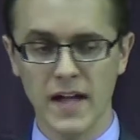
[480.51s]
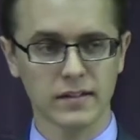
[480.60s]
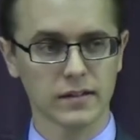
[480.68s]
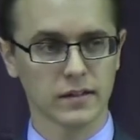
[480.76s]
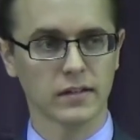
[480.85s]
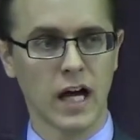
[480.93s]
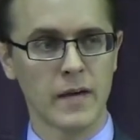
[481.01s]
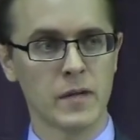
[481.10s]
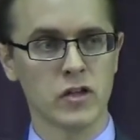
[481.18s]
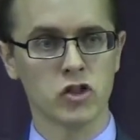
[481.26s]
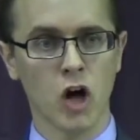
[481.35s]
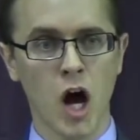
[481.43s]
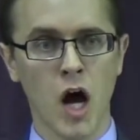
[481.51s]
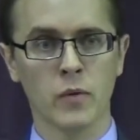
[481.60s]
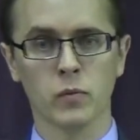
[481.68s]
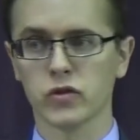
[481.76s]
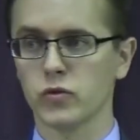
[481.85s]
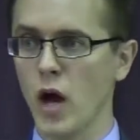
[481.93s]
that's at the time that
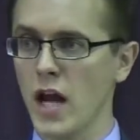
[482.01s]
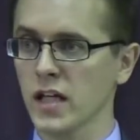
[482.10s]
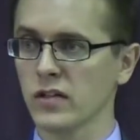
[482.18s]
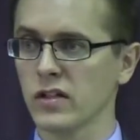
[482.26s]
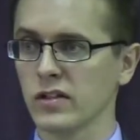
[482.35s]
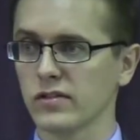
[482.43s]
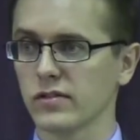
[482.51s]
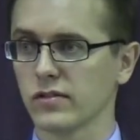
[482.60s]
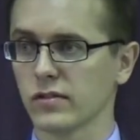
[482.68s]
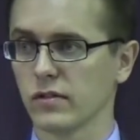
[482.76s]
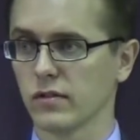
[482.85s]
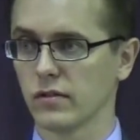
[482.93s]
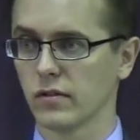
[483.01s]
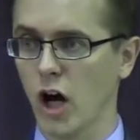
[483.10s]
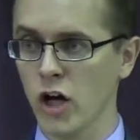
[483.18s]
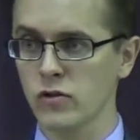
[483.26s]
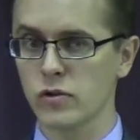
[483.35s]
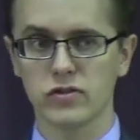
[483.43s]
John was writing this.
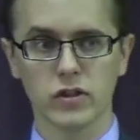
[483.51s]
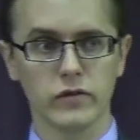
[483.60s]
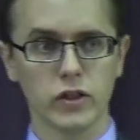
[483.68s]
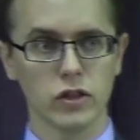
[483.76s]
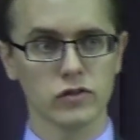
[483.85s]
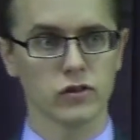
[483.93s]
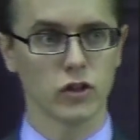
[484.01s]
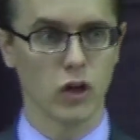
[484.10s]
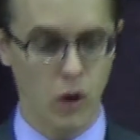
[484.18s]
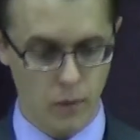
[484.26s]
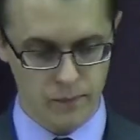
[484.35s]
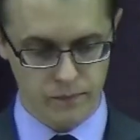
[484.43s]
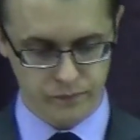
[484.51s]
Hundreds of years ago.